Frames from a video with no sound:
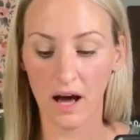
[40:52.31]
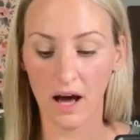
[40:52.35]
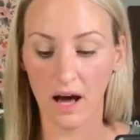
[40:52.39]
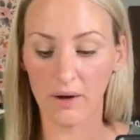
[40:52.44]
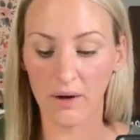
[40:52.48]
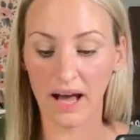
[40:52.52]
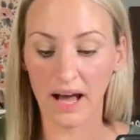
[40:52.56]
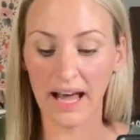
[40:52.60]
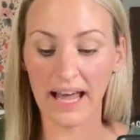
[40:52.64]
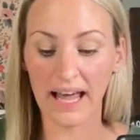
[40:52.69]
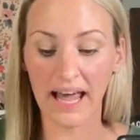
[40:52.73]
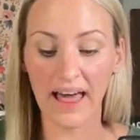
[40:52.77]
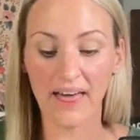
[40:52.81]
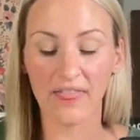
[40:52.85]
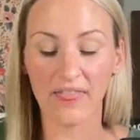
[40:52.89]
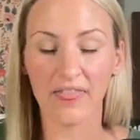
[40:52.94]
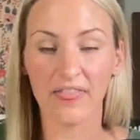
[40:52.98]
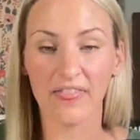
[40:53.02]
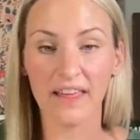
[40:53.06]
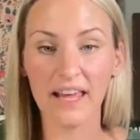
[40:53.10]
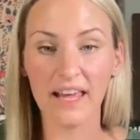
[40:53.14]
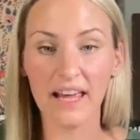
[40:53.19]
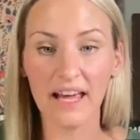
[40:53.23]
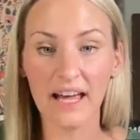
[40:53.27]
Okay.
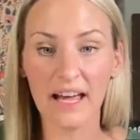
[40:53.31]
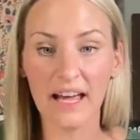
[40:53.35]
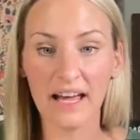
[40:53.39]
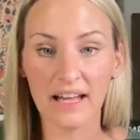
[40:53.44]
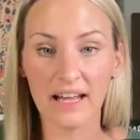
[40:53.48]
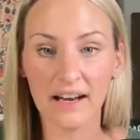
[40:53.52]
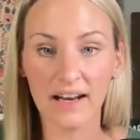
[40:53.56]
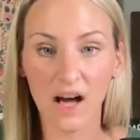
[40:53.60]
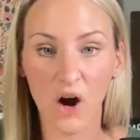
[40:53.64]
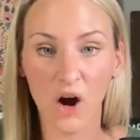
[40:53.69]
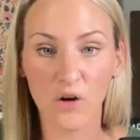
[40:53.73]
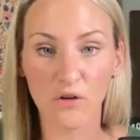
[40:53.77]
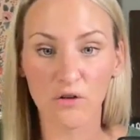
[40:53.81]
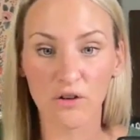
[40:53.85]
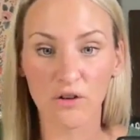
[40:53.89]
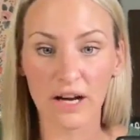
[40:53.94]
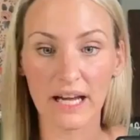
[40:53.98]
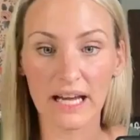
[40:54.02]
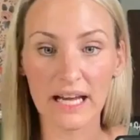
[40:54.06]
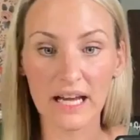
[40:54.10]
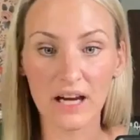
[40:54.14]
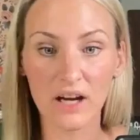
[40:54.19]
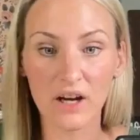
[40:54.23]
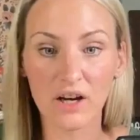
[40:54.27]
And then over
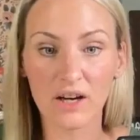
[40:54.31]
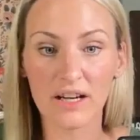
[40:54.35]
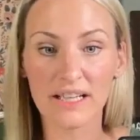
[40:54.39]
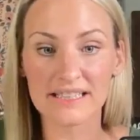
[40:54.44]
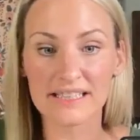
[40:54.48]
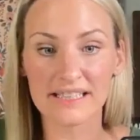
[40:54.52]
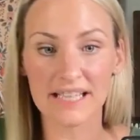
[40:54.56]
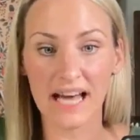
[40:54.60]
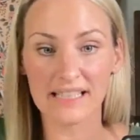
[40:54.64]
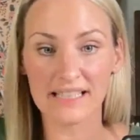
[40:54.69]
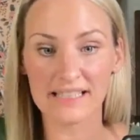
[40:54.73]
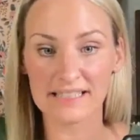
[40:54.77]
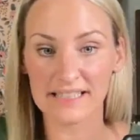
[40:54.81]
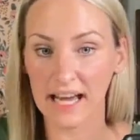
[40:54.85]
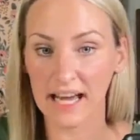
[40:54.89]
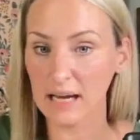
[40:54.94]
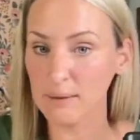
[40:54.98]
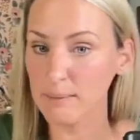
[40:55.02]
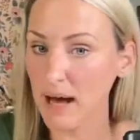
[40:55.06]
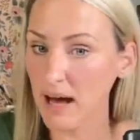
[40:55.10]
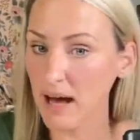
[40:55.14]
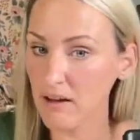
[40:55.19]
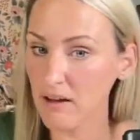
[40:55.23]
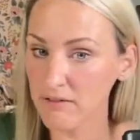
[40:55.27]
here is that
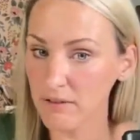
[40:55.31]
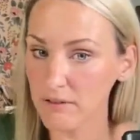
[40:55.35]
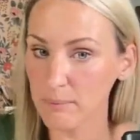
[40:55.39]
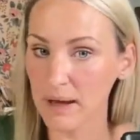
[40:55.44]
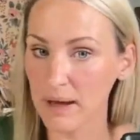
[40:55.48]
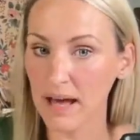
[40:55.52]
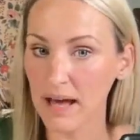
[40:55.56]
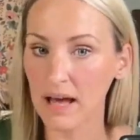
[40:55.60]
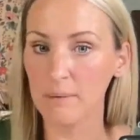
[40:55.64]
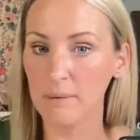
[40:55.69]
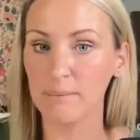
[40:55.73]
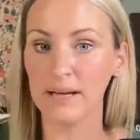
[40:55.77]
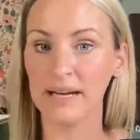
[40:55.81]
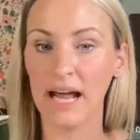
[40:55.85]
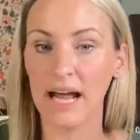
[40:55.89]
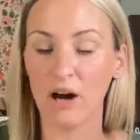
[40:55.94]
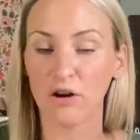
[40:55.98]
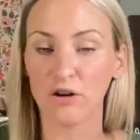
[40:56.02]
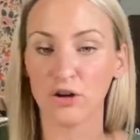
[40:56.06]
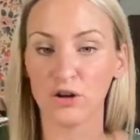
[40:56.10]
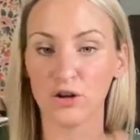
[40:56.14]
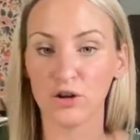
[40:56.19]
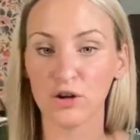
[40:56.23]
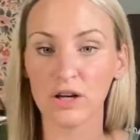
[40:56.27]
same alphabet, but now
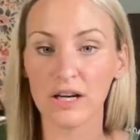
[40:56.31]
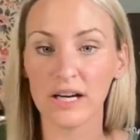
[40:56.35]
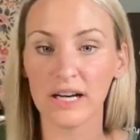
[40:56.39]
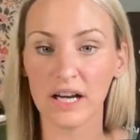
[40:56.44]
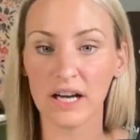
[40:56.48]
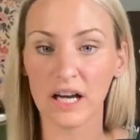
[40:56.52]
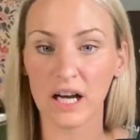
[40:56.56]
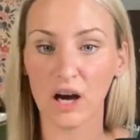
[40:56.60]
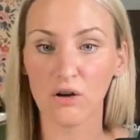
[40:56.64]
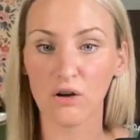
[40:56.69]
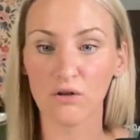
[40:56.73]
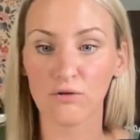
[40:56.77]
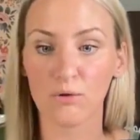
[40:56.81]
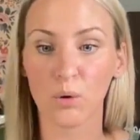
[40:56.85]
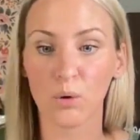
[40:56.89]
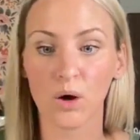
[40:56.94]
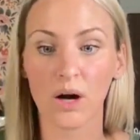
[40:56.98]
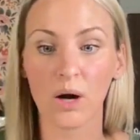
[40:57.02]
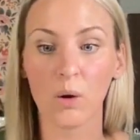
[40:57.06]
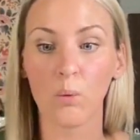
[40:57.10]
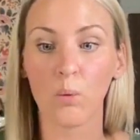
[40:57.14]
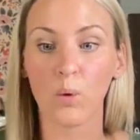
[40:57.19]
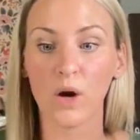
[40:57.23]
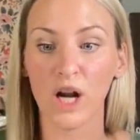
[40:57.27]
you're going to go
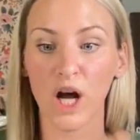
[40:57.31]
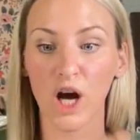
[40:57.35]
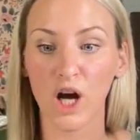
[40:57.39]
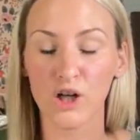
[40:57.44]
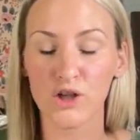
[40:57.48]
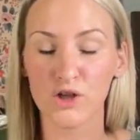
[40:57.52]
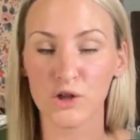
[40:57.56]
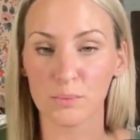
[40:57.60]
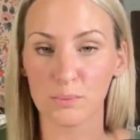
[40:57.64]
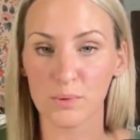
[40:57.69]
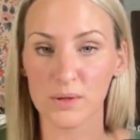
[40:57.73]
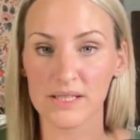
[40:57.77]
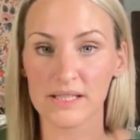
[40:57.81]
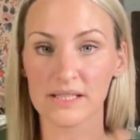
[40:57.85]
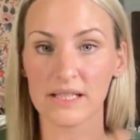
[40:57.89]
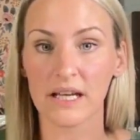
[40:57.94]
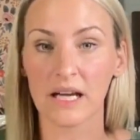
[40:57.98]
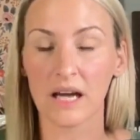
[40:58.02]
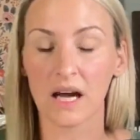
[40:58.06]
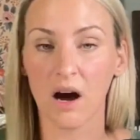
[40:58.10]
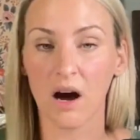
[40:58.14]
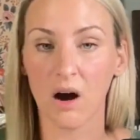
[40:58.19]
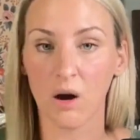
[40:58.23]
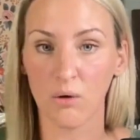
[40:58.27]
for it
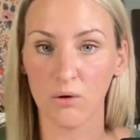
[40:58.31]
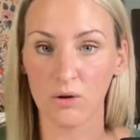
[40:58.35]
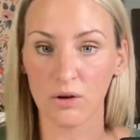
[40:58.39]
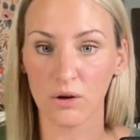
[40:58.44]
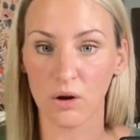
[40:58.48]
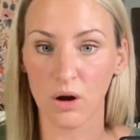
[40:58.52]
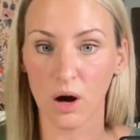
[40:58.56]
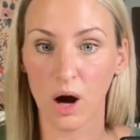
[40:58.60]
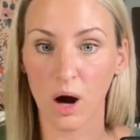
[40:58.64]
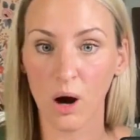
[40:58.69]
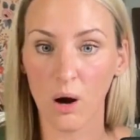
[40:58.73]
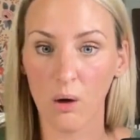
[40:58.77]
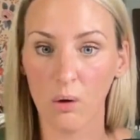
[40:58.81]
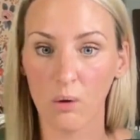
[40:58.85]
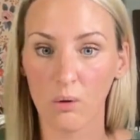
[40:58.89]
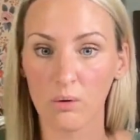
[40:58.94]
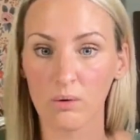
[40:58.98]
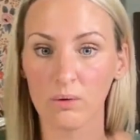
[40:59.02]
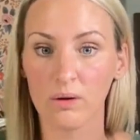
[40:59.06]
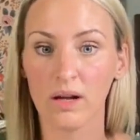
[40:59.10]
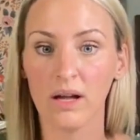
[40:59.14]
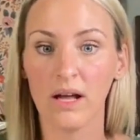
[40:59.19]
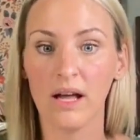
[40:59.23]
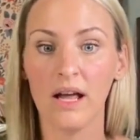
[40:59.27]
100% on your
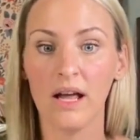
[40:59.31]
own.